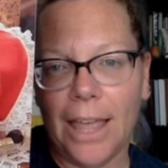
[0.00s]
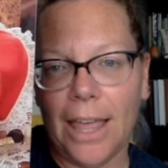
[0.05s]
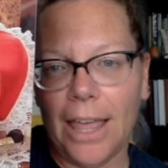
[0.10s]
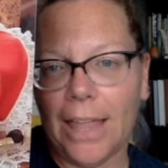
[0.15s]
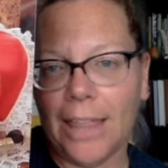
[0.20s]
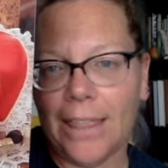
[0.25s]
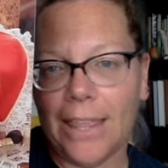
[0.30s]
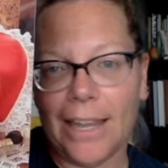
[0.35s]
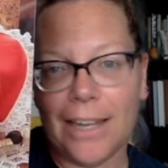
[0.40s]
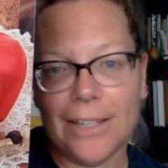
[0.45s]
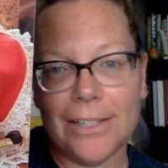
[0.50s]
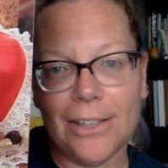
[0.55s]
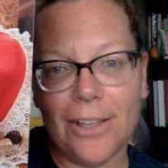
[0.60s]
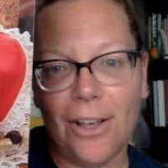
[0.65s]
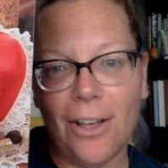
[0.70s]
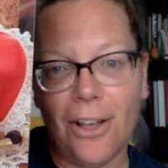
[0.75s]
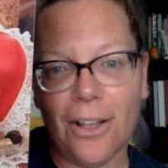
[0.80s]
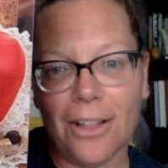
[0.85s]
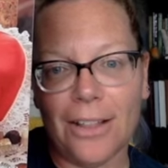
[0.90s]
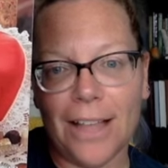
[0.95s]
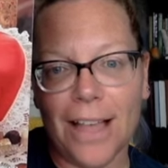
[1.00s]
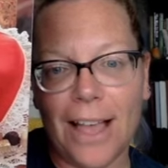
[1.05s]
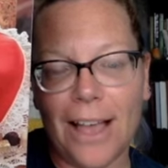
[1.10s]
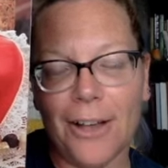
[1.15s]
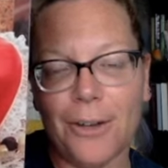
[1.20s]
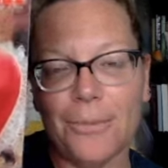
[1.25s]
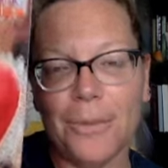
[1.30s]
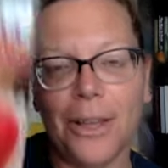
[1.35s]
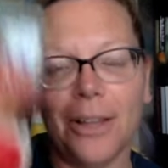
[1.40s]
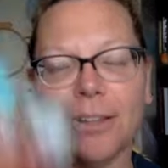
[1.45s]
And that is all. I
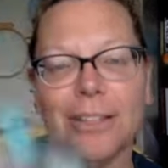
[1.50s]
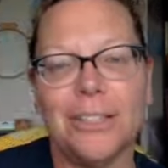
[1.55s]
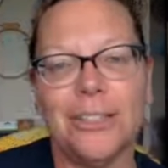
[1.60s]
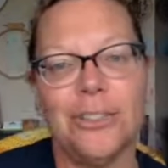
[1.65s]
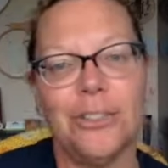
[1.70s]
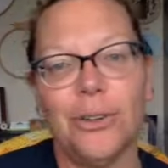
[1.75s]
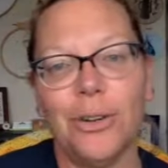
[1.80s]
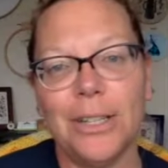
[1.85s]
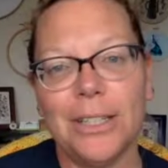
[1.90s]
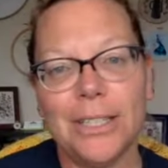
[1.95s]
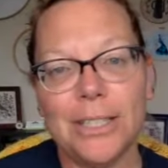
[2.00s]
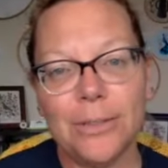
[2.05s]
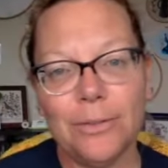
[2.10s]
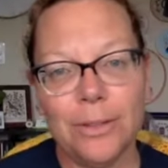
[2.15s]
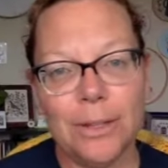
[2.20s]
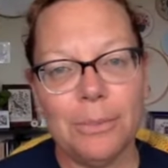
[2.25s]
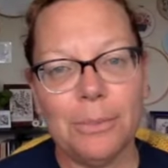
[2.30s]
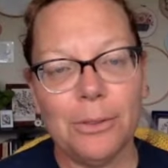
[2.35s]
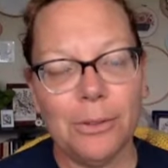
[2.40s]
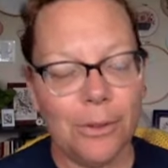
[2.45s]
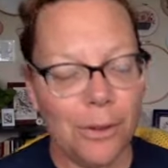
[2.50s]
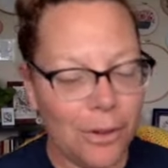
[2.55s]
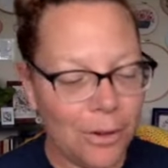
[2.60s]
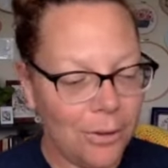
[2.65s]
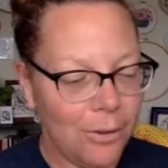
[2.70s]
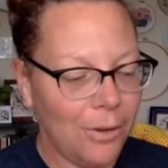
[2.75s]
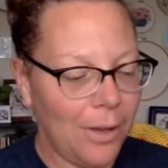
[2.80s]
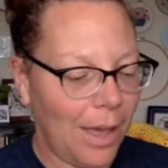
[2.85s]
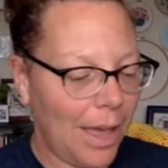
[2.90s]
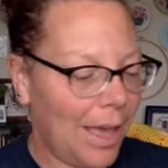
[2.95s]
hope y'all enjoyed this flip
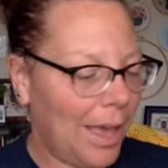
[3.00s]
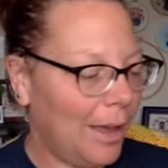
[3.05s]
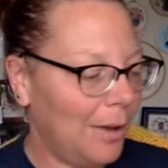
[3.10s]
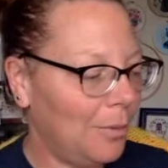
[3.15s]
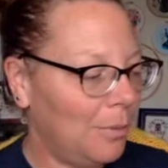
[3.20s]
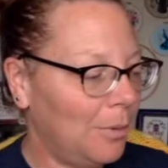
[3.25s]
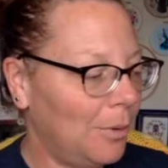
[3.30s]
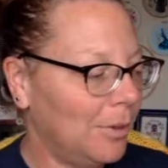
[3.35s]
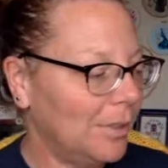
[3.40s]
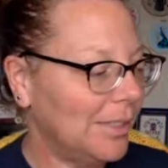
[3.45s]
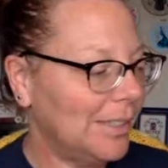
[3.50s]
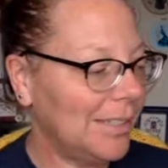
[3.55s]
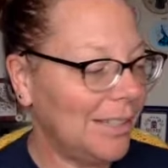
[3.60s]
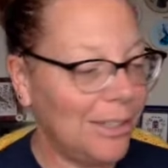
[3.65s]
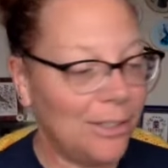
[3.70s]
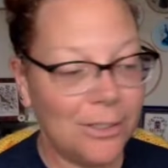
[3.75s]
through. I will see you